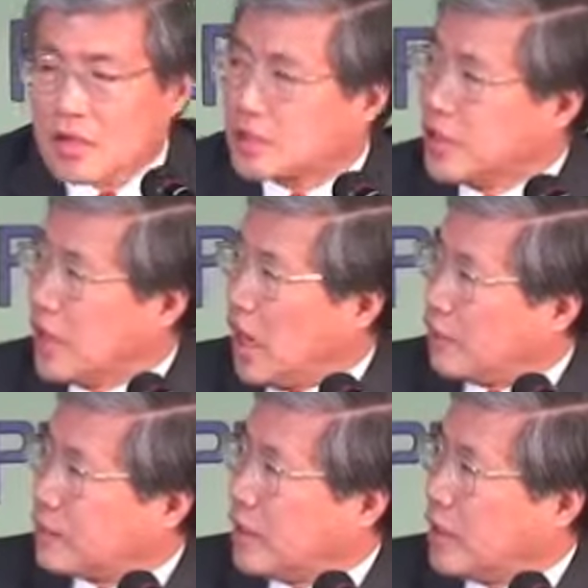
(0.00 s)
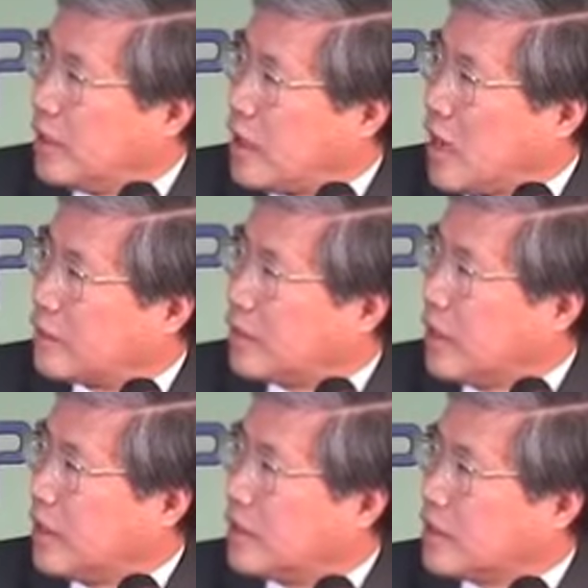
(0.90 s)
So year after year after
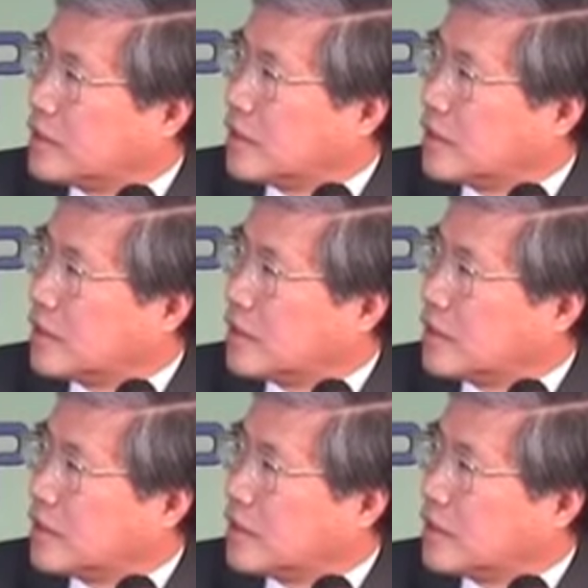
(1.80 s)
year,